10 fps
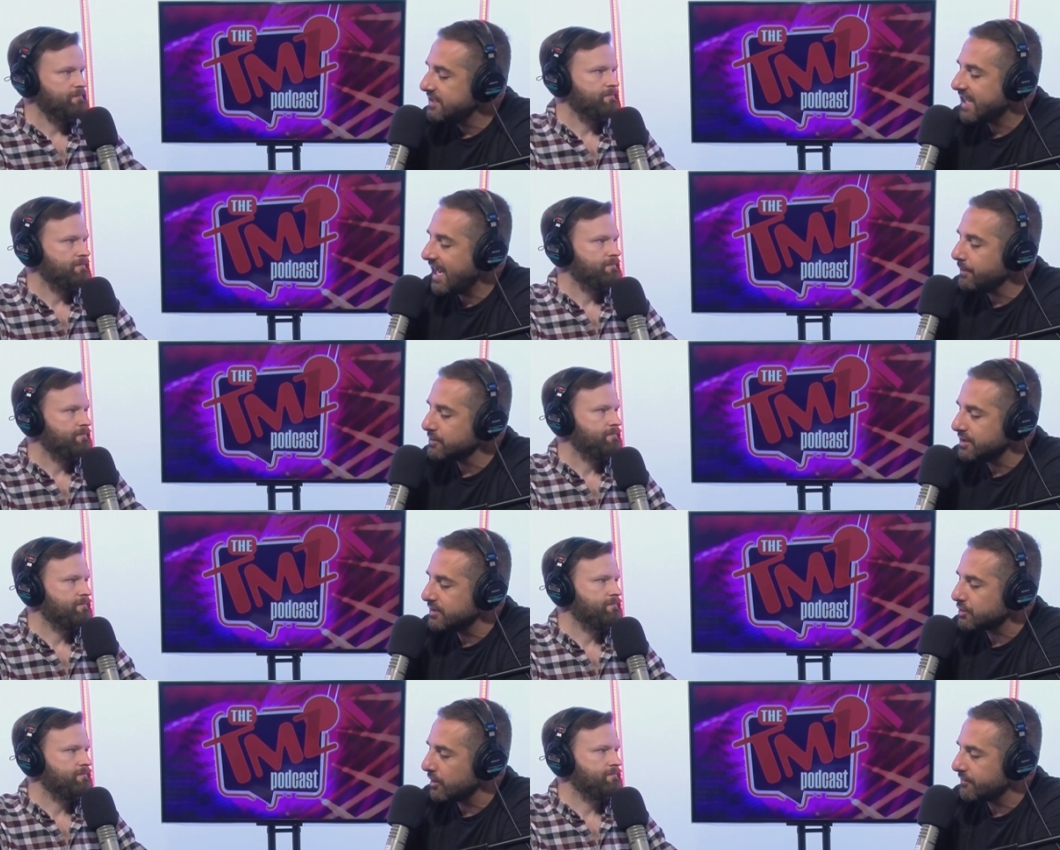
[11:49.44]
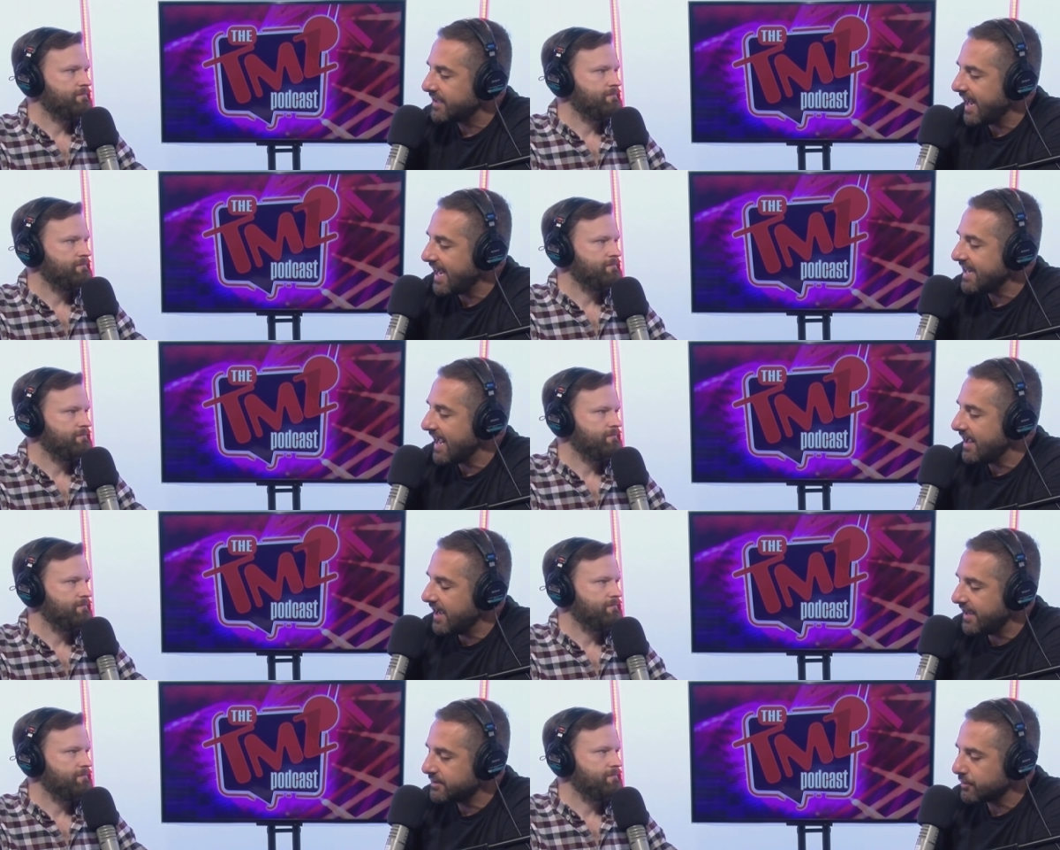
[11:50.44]
Speaker 1: he's able to sort of gain
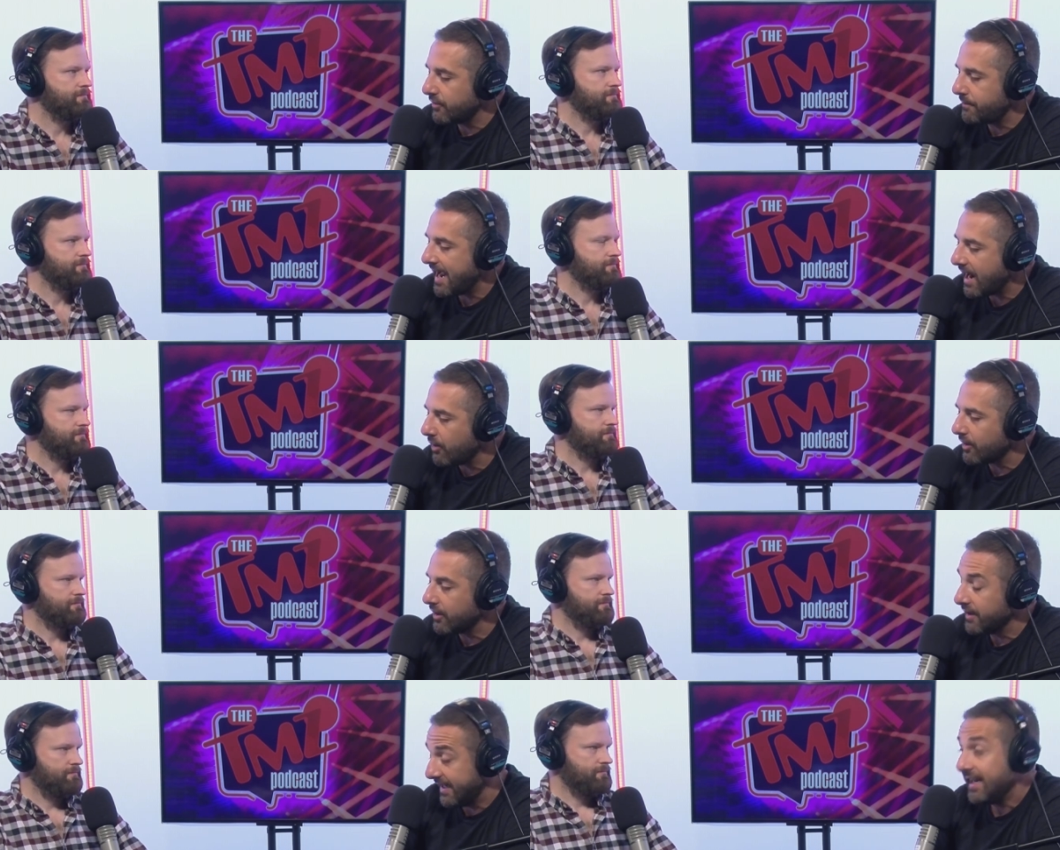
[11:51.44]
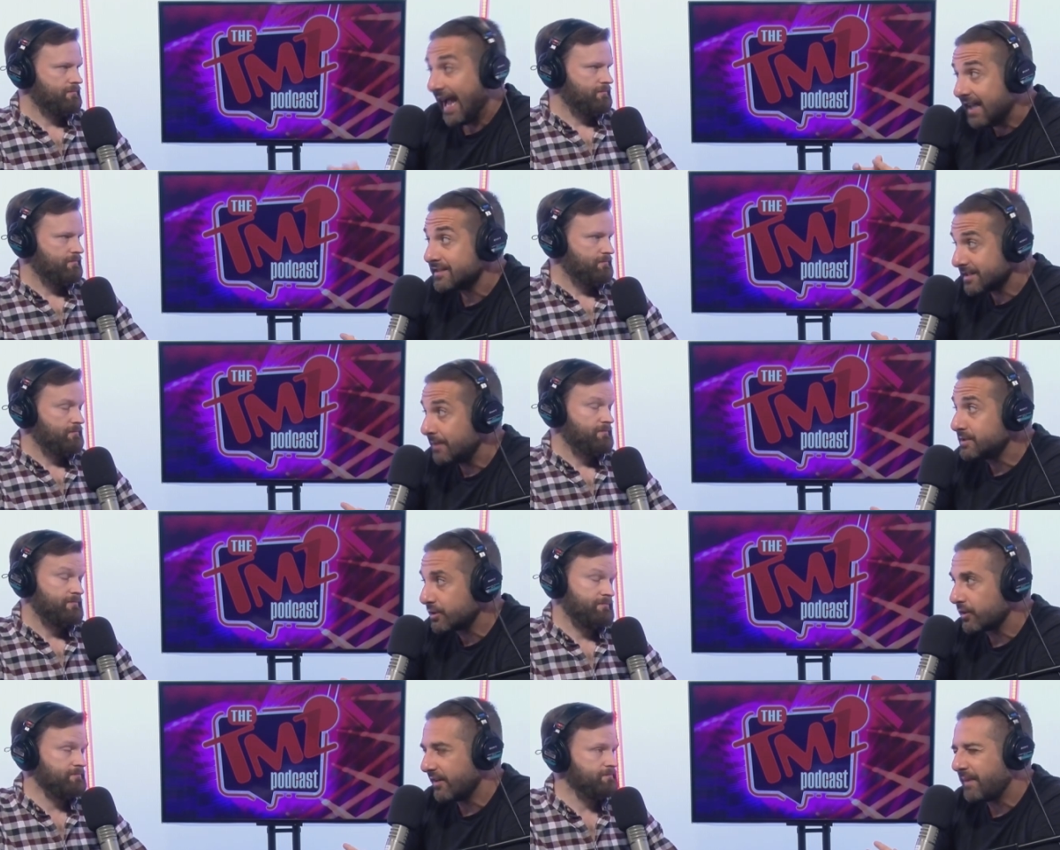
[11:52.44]
uh, sort of power, and he has some
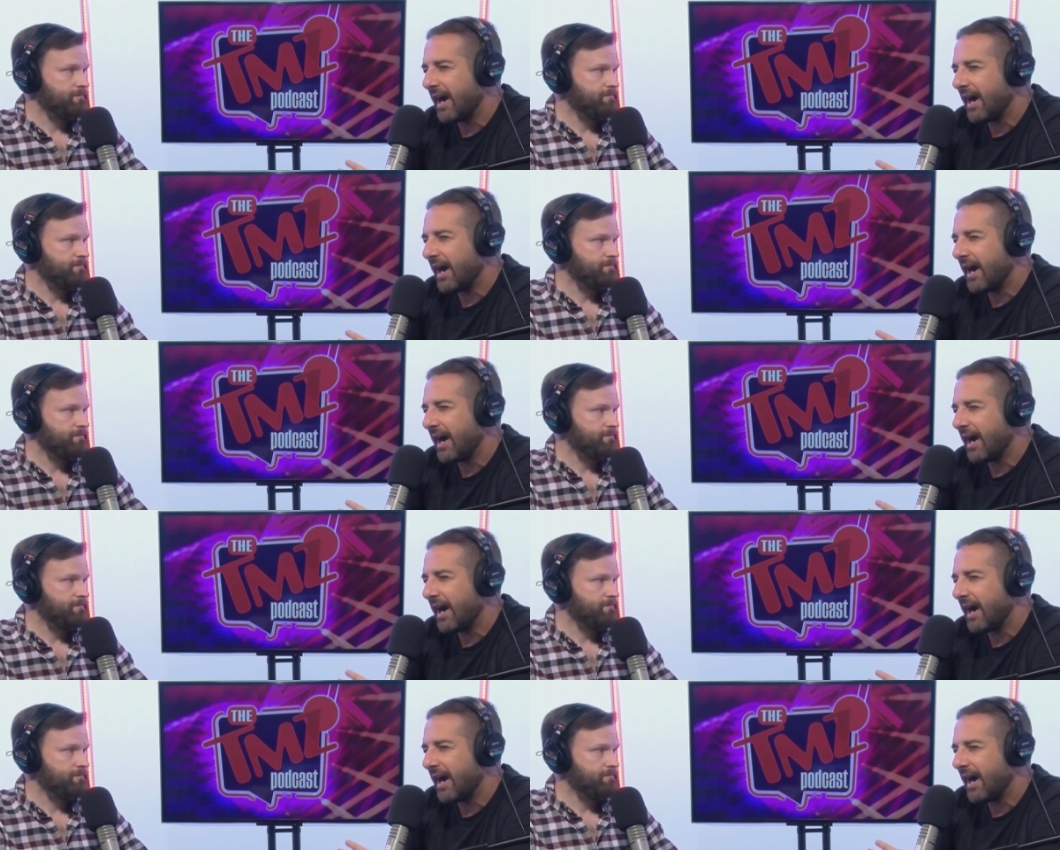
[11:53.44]
degree mm-hmm.